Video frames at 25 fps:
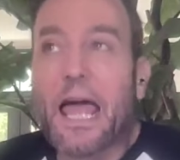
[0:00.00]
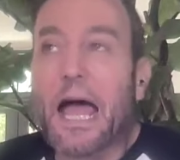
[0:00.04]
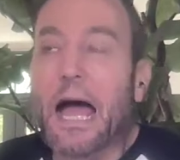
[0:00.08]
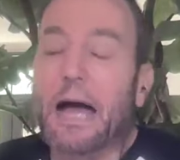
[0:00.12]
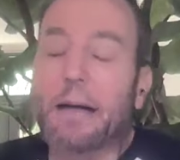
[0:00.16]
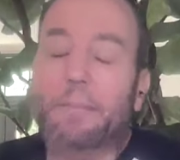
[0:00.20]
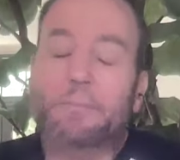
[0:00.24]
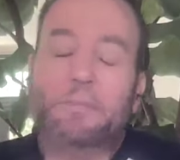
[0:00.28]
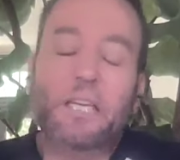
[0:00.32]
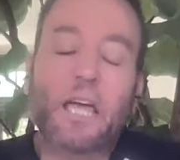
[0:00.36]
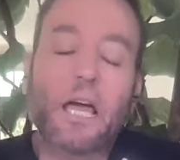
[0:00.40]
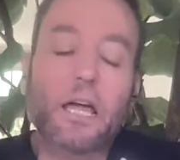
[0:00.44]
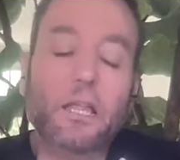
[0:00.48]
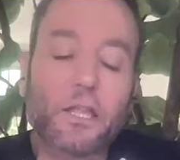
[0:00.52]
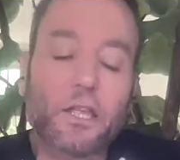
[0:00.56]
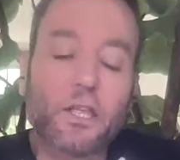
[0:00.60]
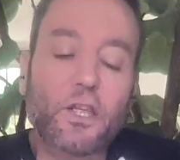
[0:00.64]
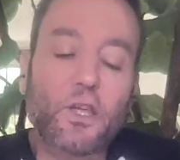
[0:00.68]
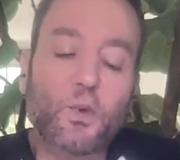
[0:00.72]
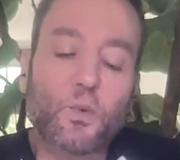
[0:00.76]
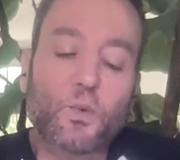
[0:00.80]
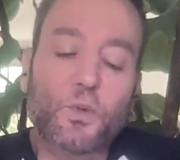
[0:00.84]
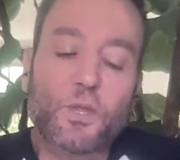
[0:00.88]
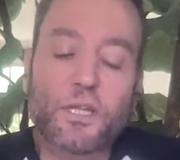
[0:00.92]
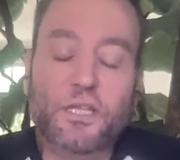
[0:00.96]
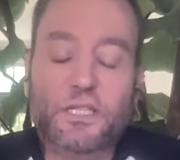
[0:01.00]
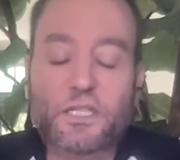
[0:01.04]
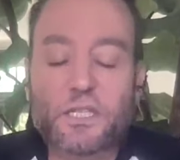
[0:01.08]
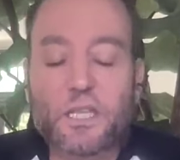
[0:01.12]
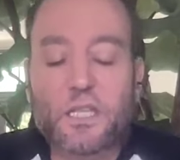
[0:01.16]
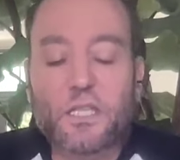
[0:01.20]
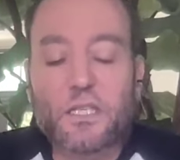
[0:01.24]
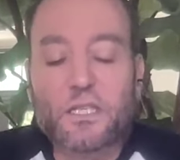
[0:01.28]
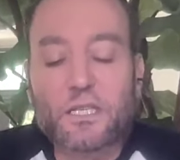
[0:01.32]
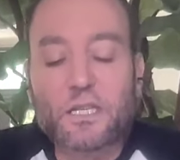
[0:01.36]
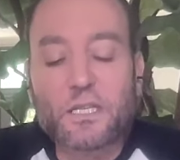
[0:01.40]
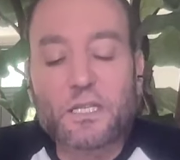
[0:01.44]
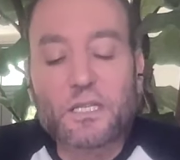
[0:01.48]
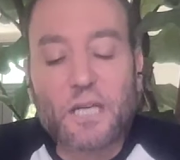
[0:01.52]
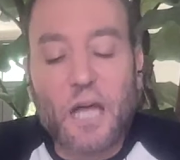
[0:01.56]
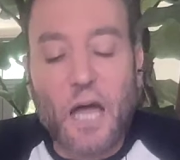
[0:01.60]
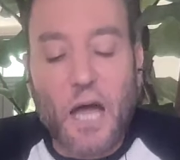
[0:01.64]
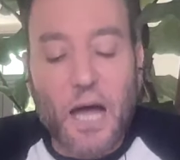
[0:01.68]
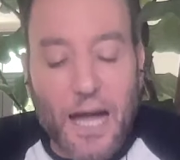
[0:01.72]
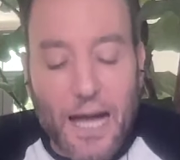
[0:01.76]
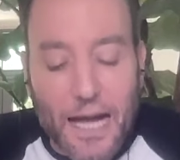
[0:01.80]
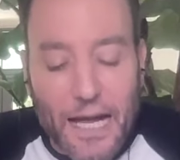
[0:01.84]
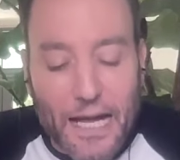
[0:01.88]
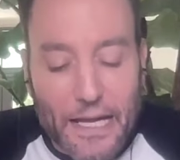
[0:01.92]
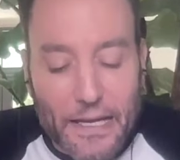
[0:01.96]
I'm telling you that the, the
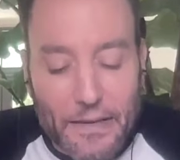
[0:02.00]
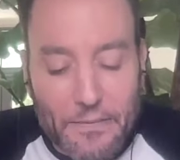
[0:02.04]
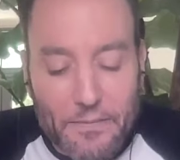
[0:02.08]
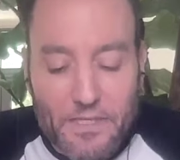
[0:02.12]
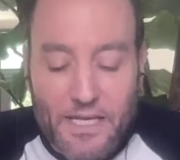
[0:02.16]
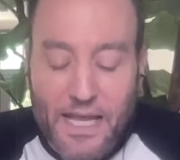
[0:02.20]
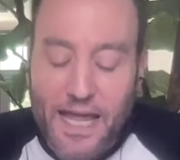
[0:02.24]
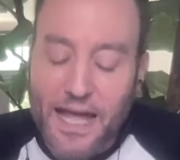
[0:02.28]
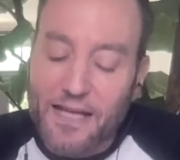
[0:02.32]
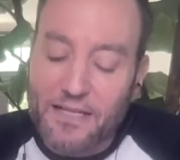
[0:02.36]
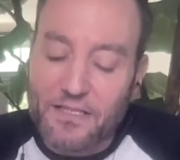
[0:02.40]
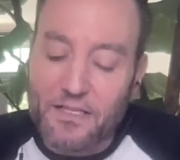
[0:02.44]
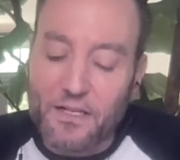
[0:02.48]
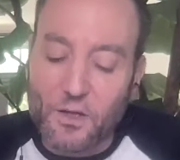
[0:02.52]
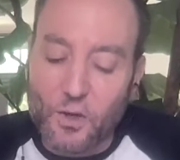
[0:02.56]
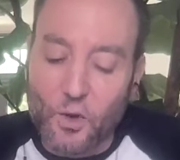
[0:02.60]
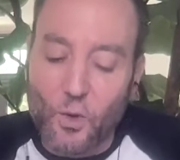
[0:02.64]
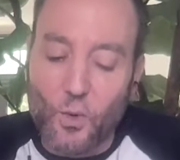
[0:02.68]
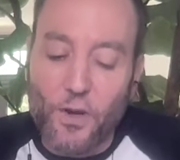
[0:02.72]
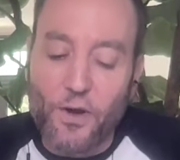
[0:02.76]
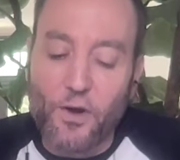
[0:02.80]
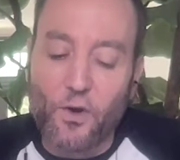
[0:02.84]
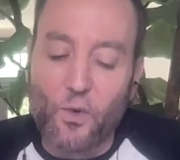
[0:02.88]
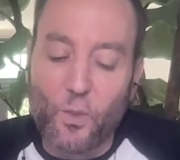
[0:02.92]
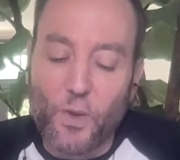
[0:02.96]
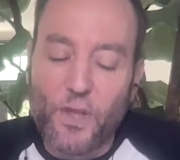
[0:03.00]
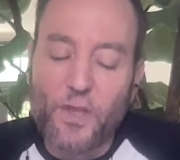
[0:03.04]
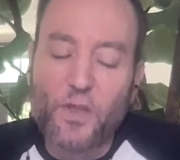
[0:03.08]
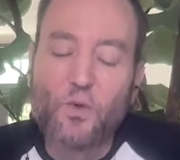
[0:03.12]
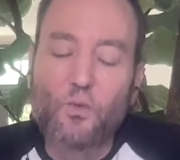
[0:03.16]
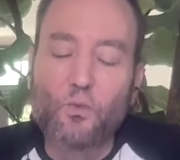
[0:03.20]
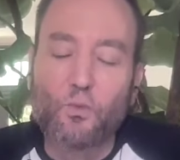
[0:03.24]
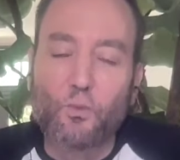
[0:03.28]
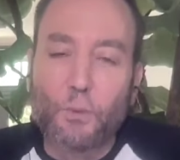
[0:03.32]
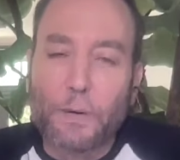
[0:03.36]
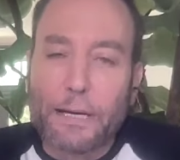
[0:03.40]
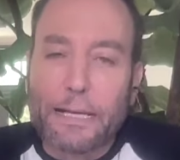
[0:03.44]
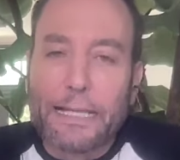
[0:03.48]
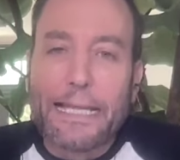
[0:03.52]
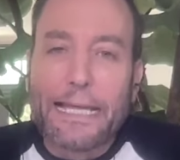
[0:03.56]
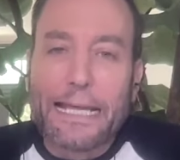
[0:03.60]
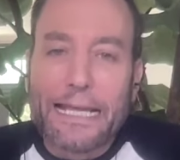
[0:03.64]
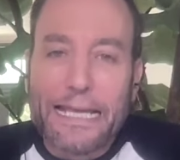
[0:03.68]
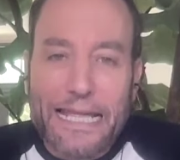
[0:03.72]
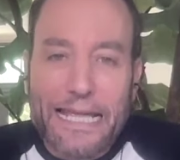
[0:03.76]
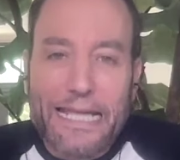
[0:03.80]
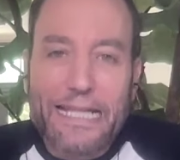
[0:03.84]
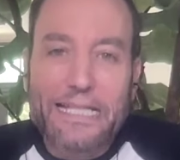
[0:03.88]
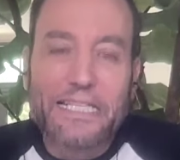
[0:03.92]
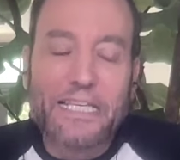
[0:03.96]
times as a lawyer when you really
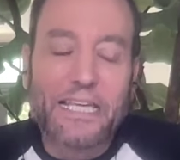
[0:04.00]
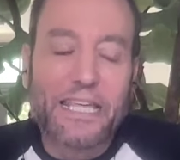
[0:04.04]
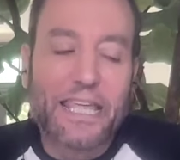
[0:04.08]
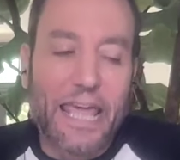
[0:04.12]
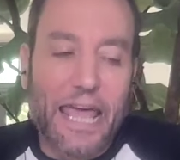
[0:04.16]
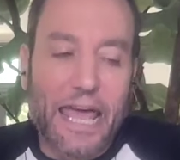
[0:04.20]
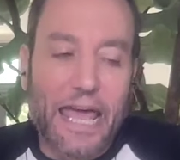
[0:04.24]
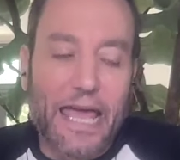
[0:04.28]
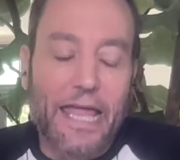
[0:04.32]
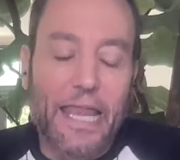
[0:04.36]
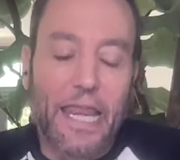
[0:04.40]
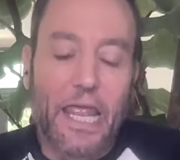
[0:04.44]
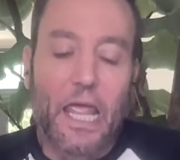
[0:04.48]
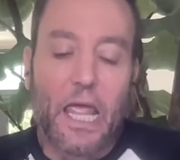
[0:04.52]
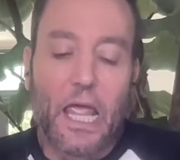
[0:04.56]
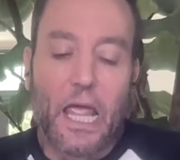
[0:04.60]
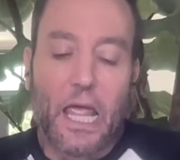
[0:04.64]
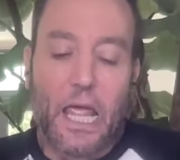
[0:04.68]
need to get